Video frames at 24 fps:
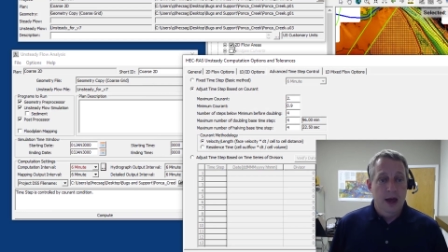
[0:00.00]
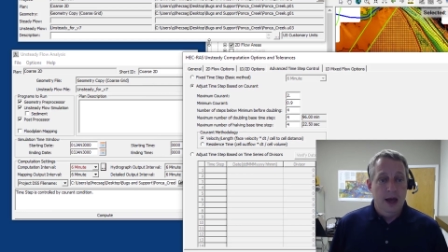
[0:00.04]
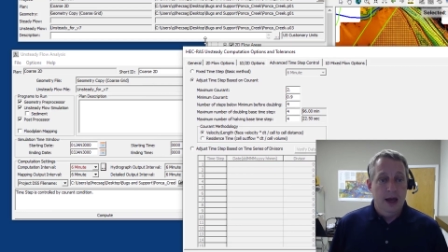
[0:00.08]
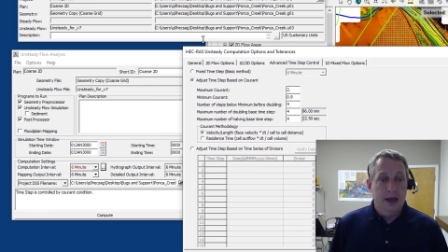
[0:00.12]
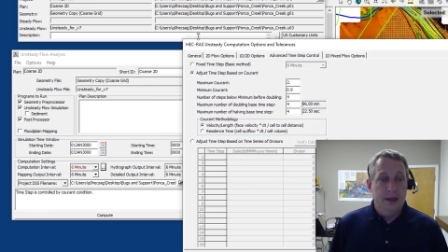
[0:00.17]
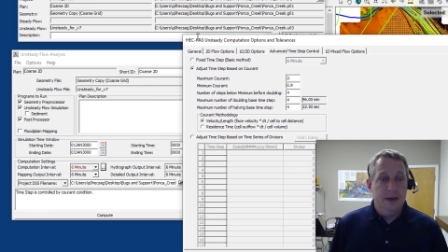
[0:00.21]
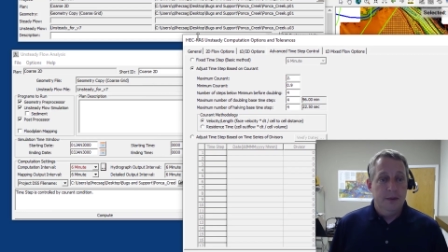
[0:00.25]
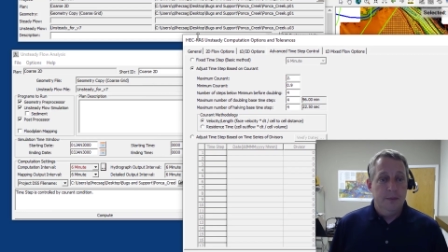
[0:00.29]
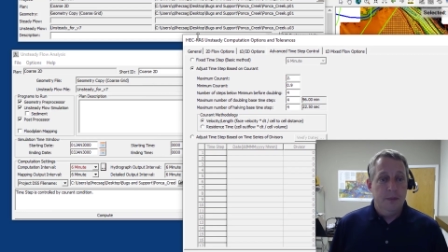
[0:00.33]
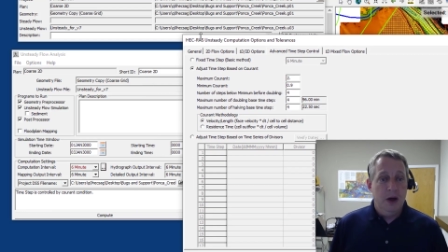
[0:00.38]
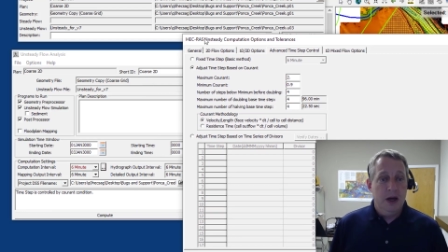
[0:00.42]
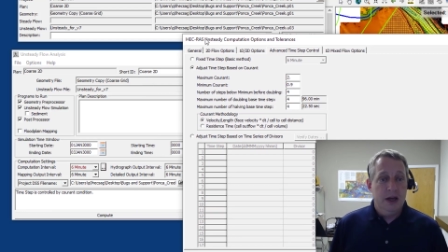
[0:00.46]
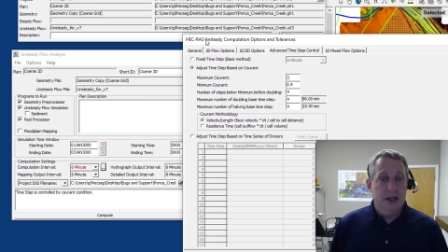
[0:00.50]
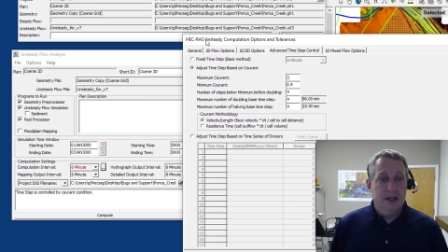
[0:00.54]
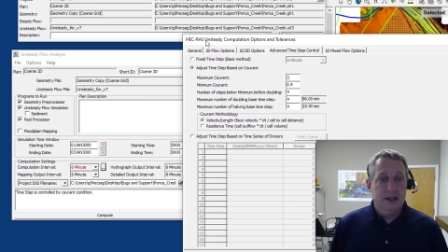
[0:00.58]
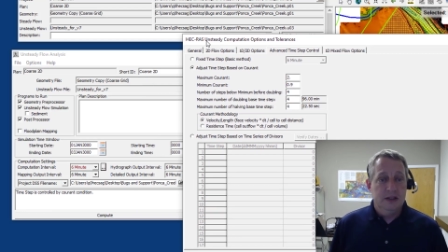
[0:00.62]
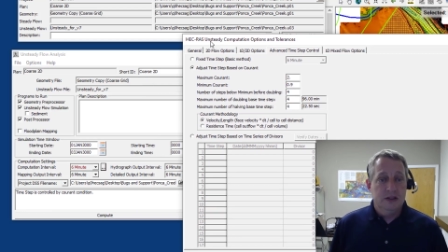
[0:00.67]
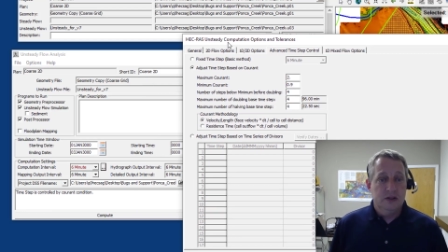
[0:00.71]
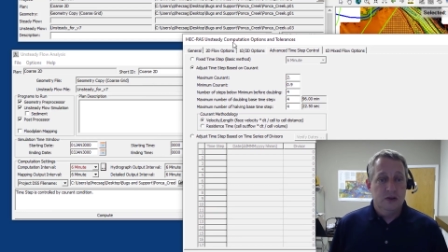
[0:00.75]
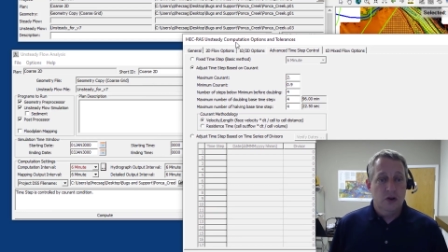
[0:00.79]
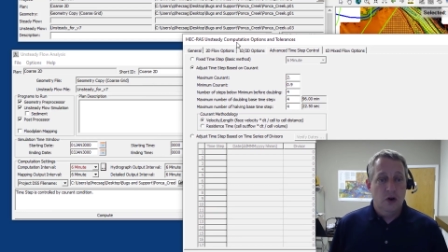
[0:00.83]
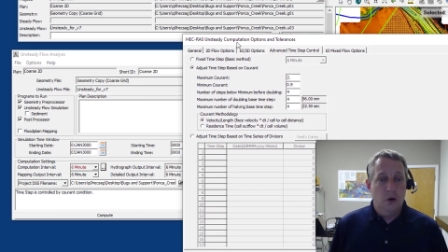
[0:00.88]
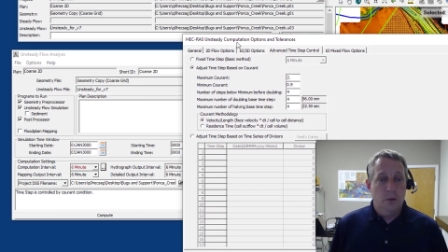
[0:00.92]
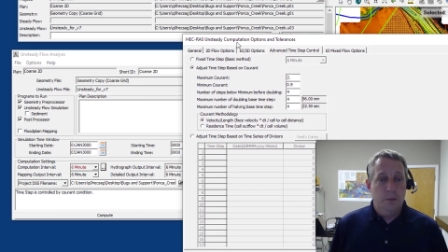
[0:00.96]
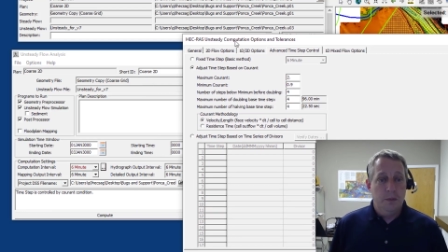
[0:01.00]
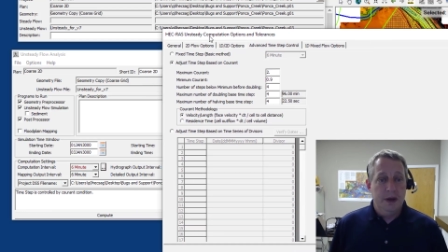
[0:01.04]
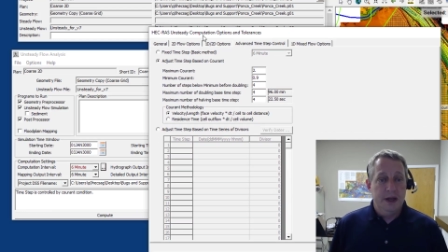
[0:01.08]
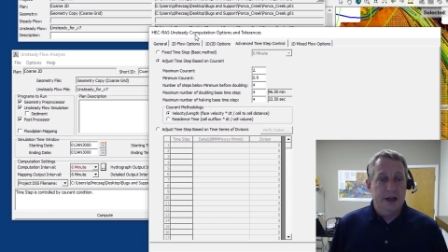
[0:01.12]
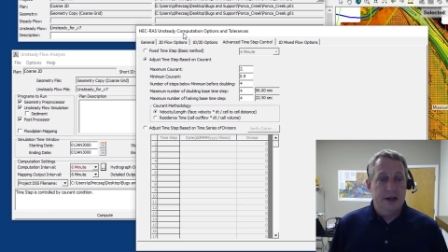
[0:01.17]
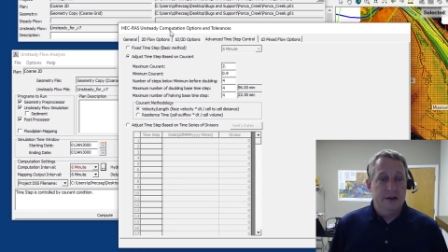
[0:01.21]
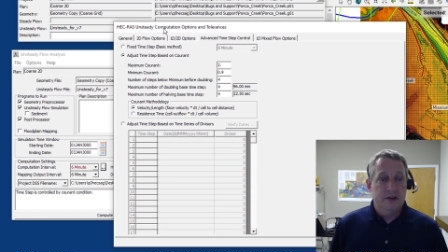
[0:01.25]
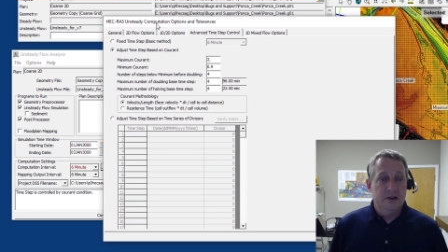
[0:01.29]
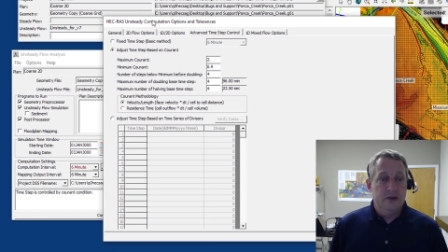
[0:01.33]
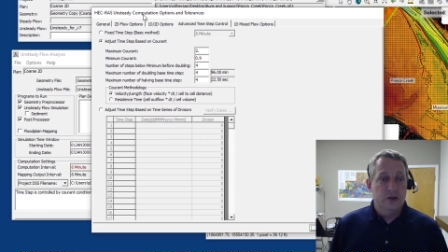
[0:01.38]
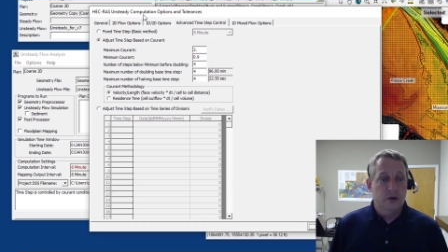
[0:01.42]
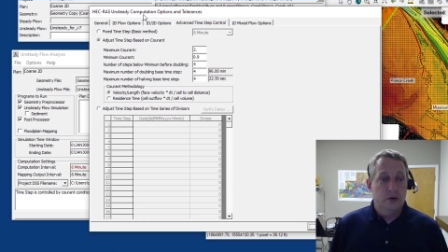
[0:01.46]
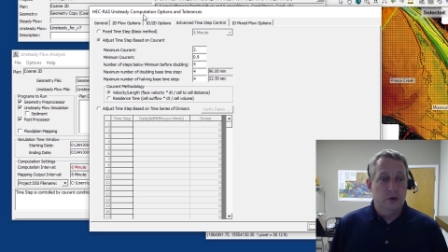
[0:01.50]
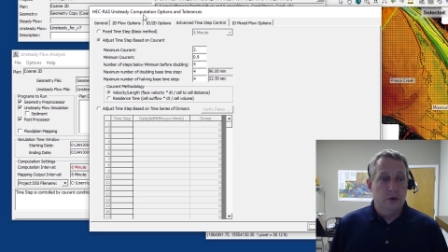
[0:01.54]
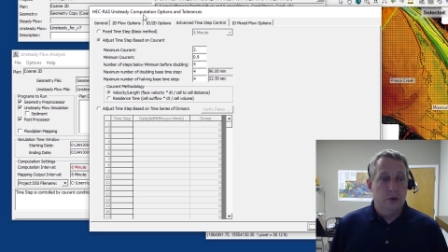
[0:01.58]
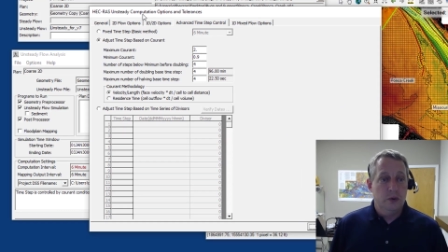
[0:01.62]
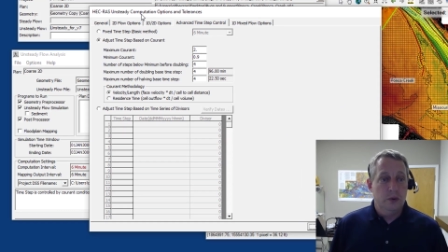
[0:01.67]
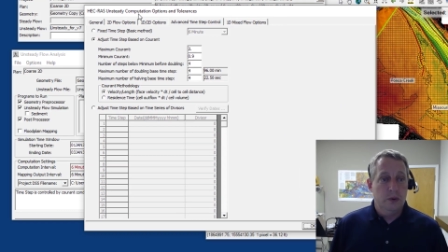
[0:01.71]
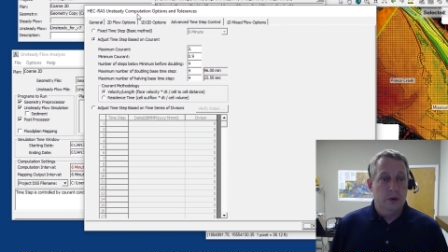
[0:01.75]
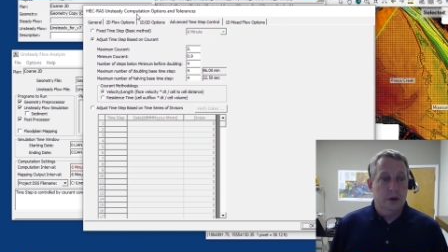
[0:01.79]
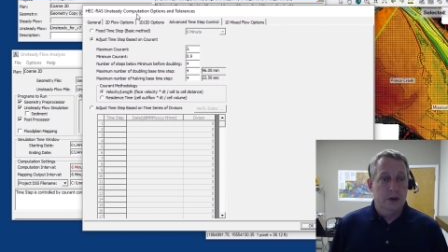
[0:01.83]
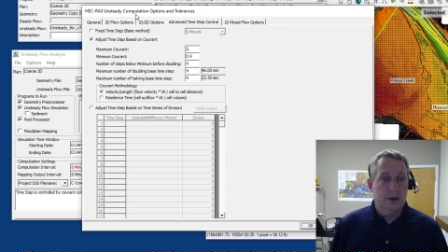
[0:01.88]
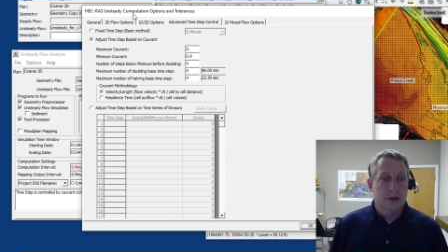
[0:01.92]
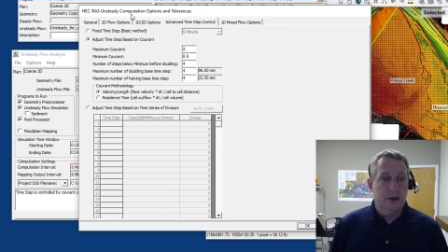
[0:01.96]
And the buttons open
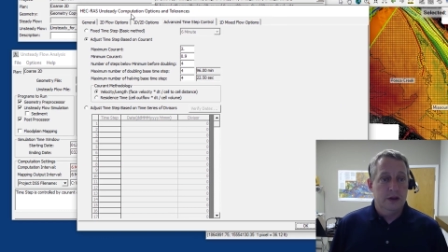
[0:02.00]
to